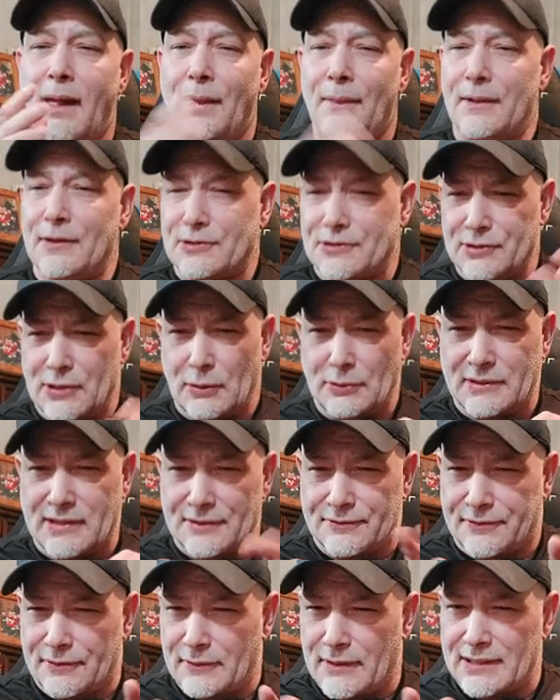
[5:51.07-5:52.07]
There's no
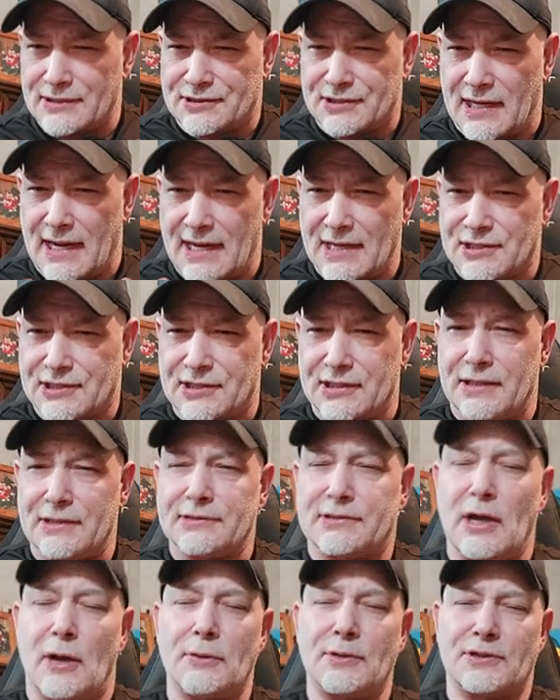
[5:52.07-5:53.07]
differentiation in
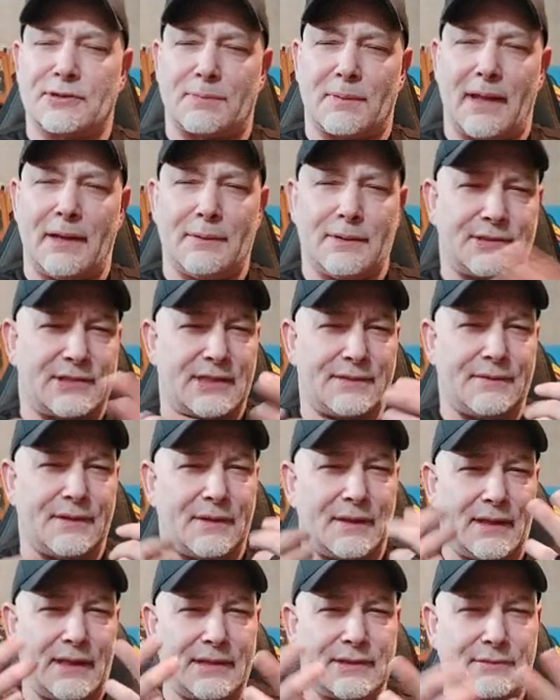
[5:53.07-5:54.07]
toe splay, which
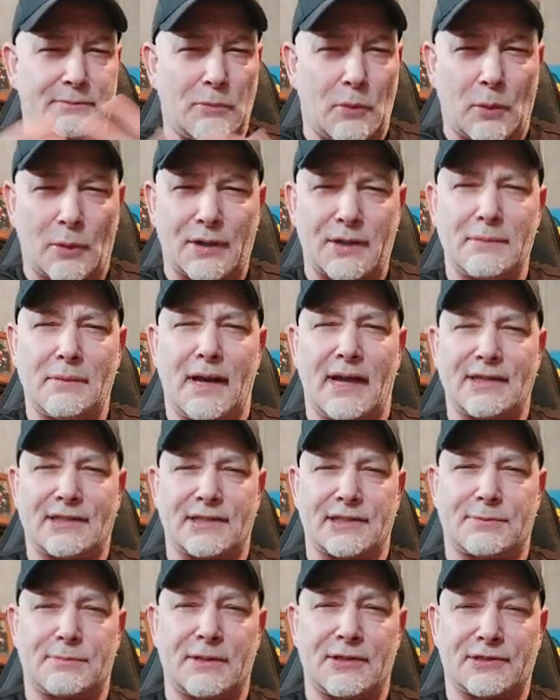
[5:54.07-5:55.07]
even leads more to my
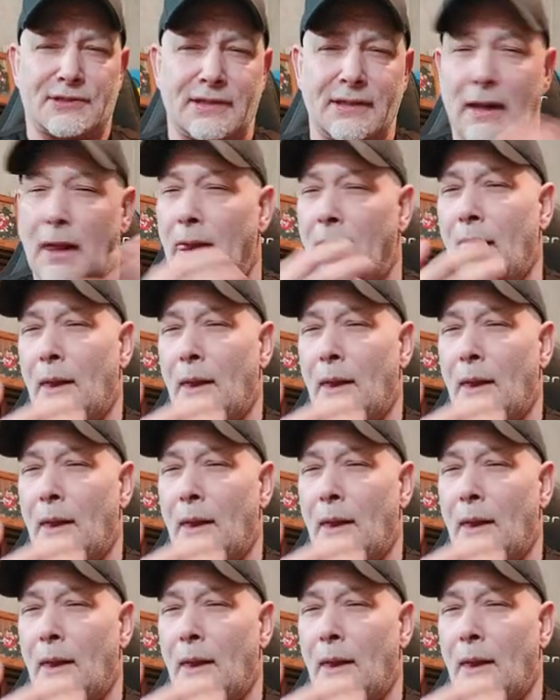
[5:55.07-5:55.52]
suspicion.